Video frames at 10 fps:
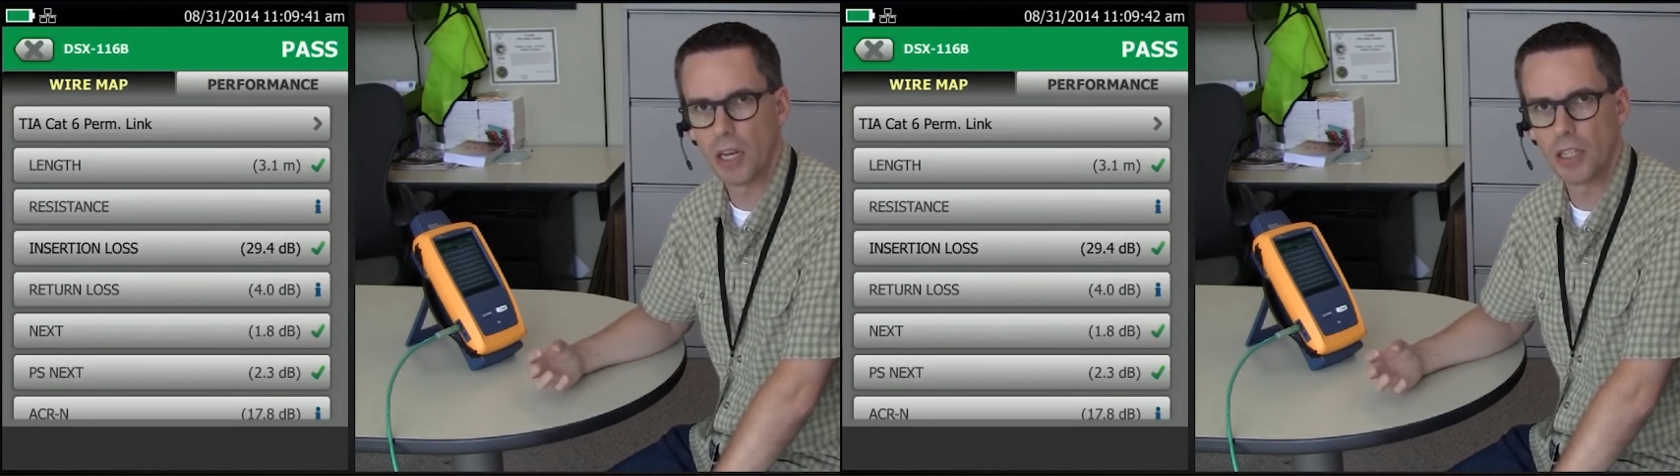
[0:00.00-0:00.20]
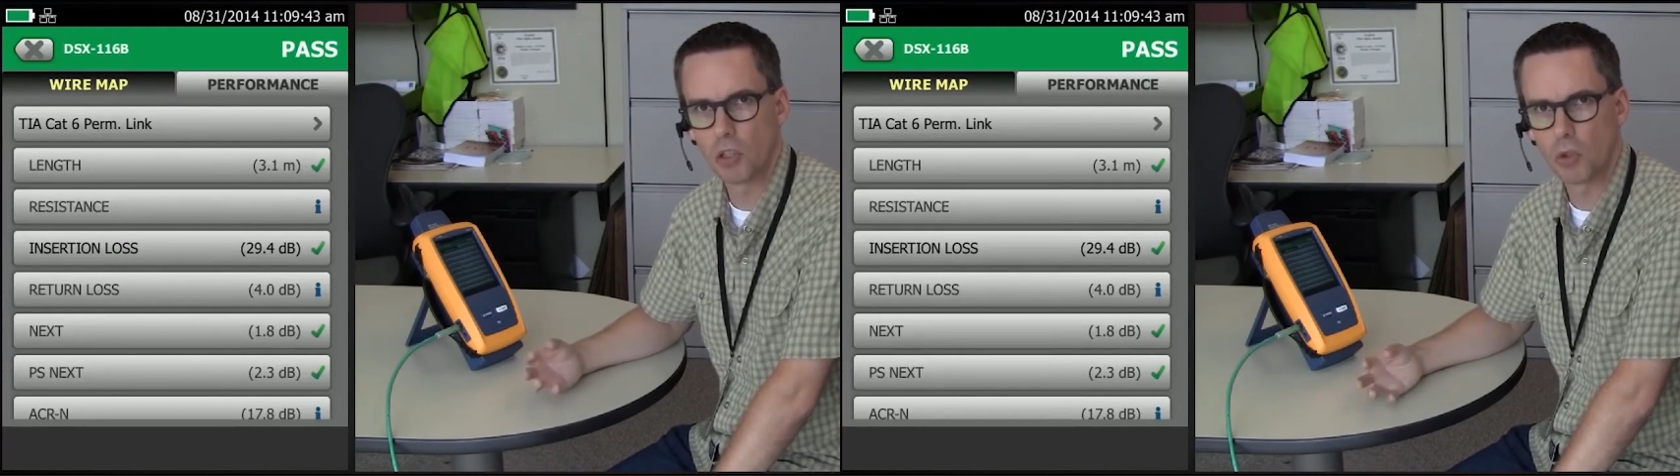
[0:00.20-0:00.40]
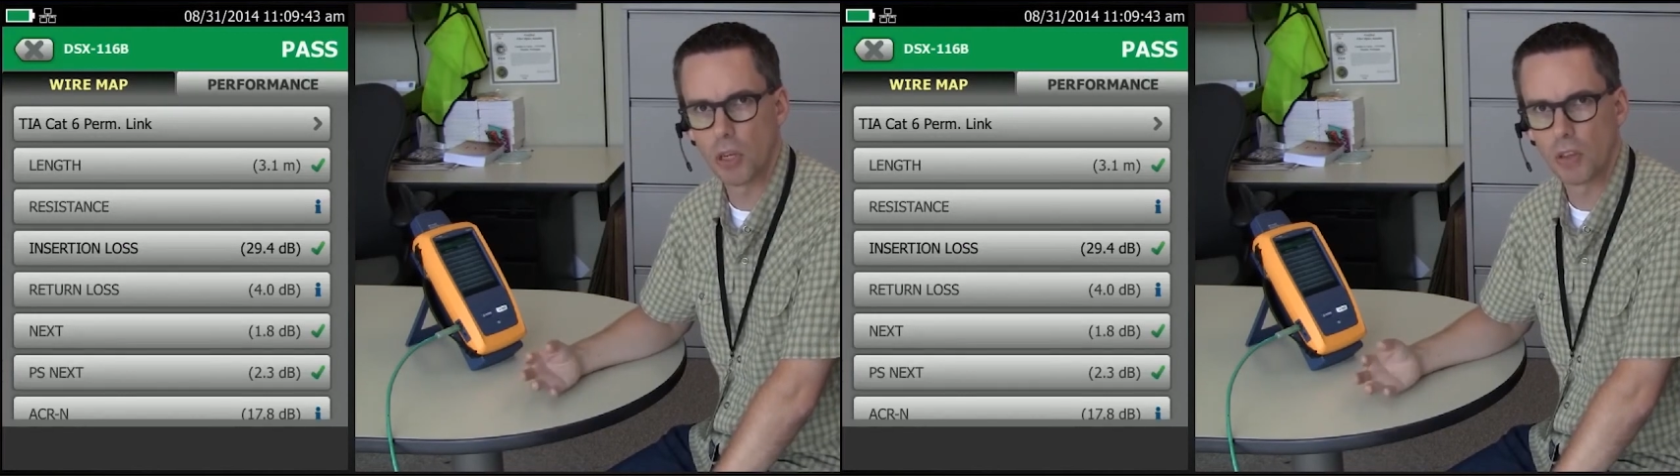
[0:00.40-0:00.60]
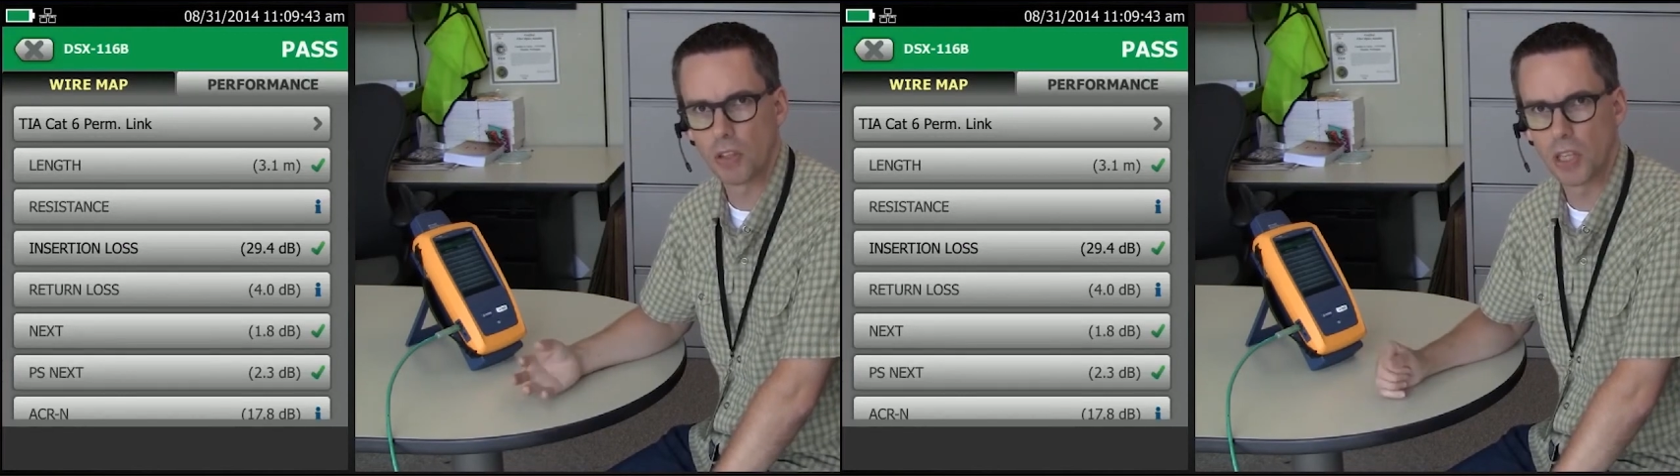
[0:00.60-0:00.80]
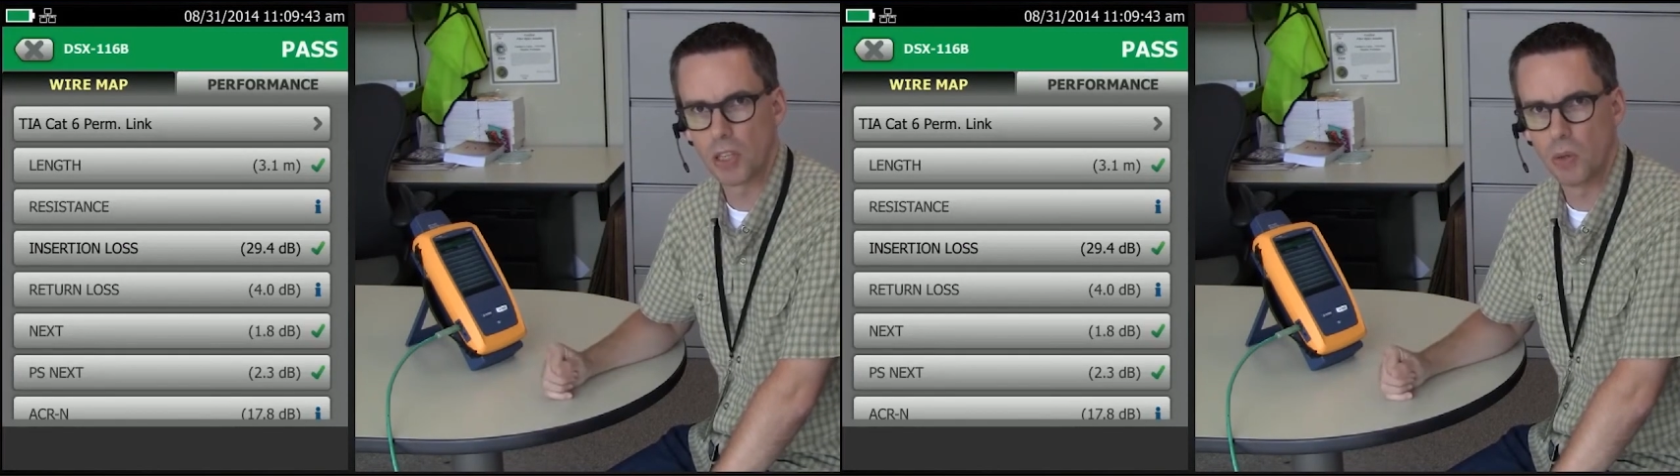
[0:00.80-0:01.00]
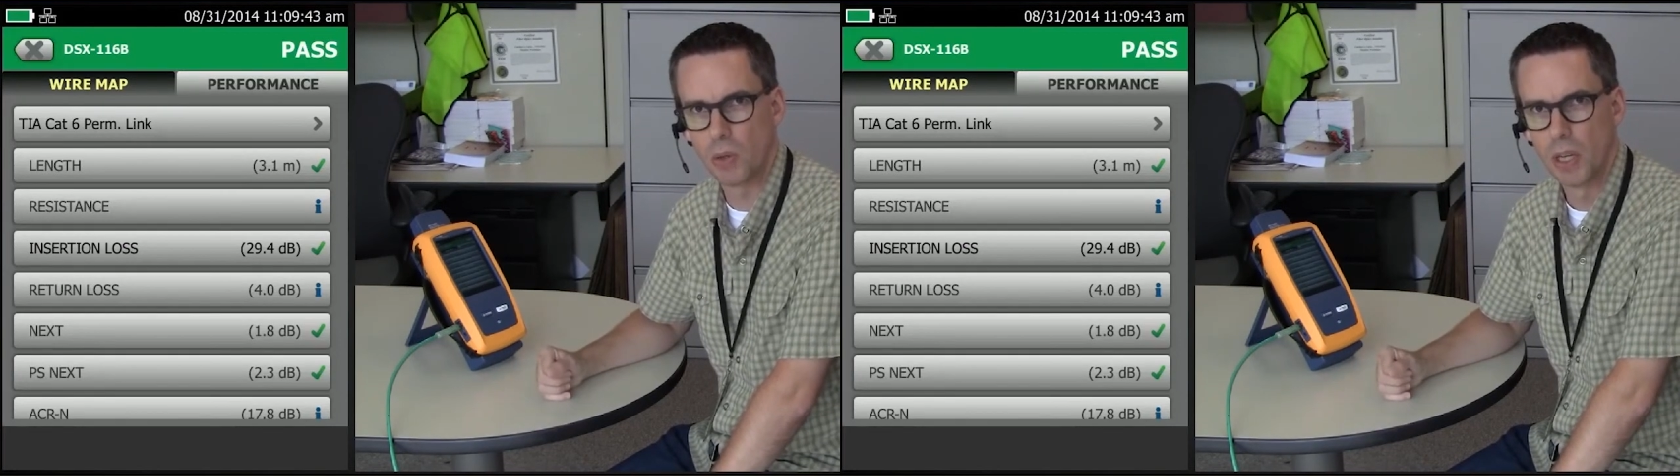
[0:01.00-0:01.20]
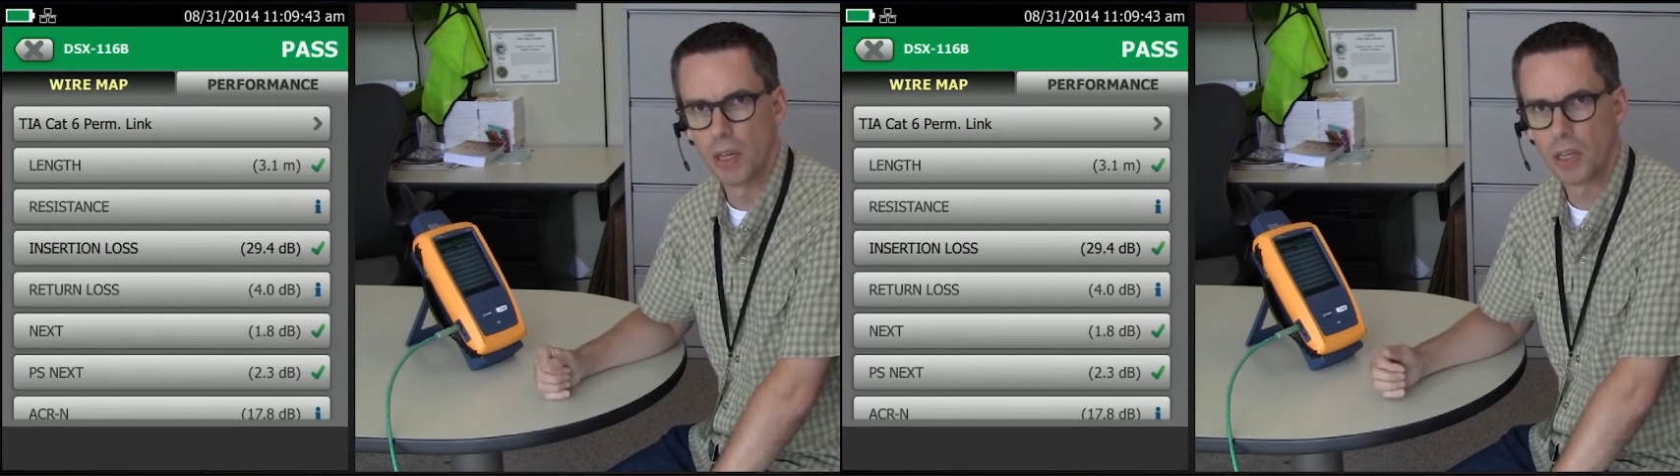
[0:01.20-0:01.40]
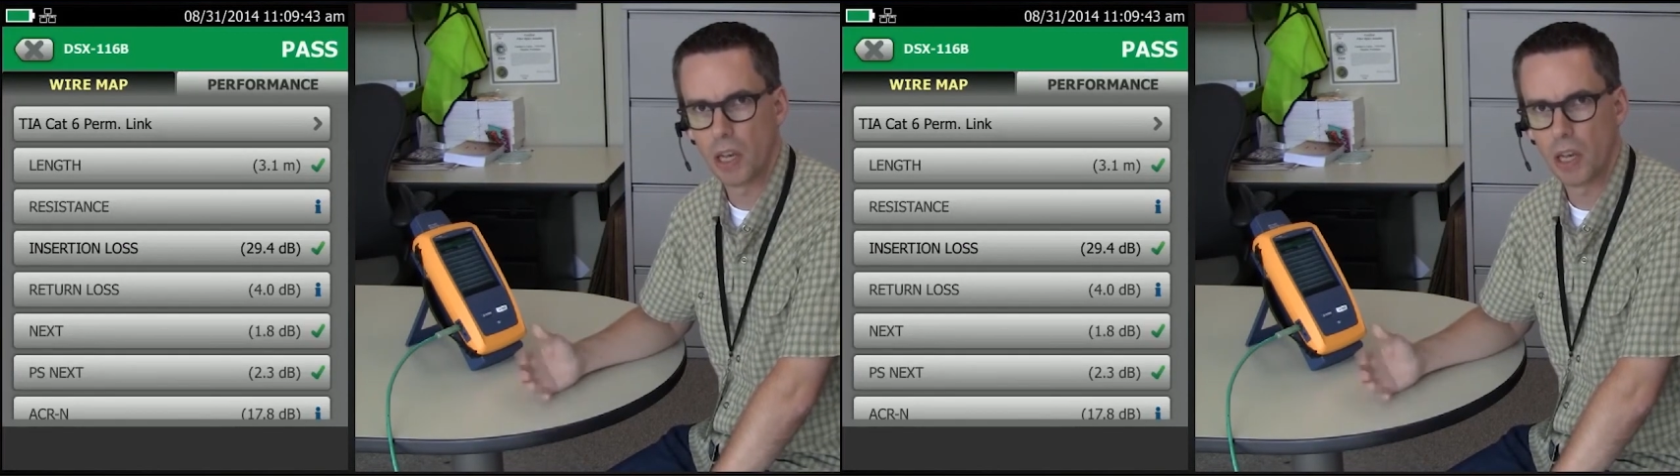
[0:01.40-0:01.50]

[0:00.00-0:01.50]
high strength of signal